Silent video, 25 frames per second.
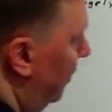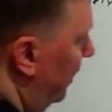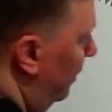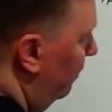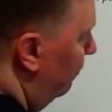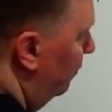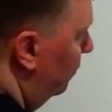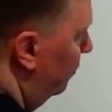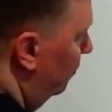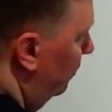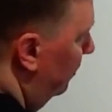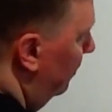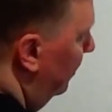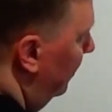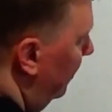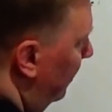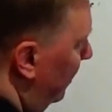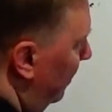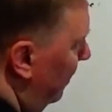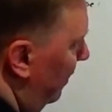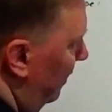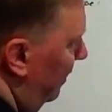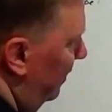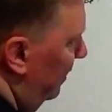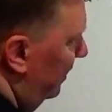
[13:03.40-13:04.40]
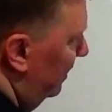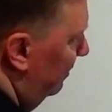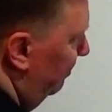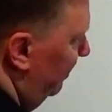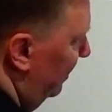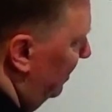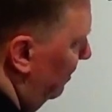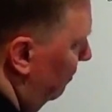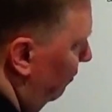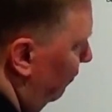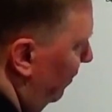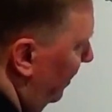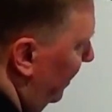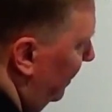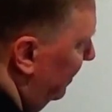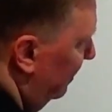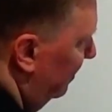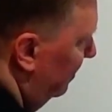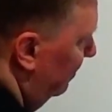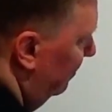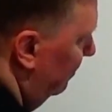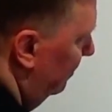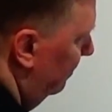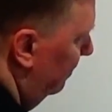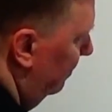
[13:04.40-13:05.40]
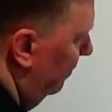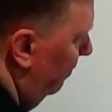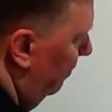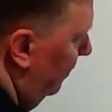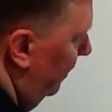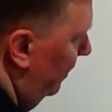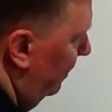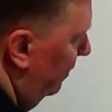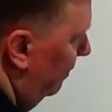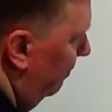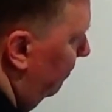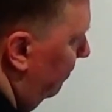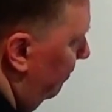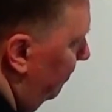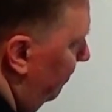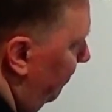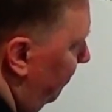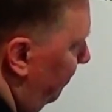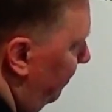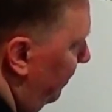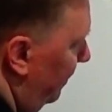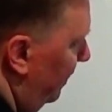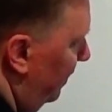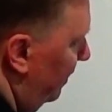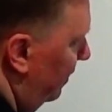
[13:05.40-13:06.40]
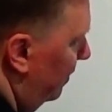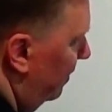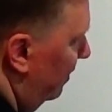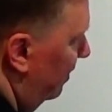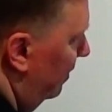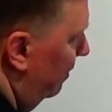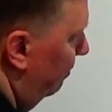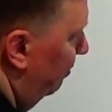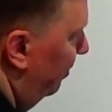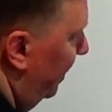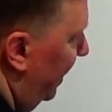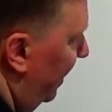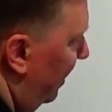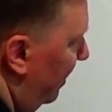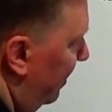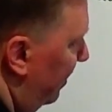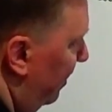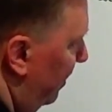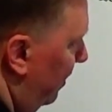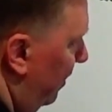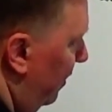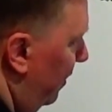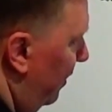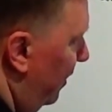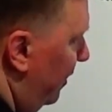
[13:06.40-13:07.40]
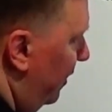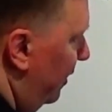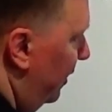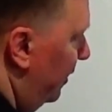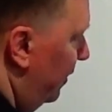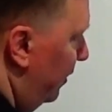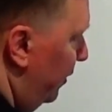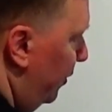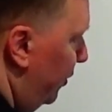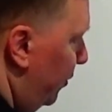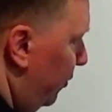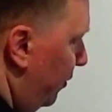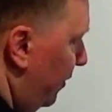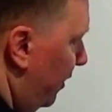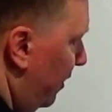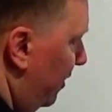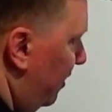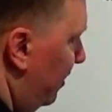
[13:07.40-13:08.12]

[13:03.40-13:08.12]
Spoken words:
have to specify the path to the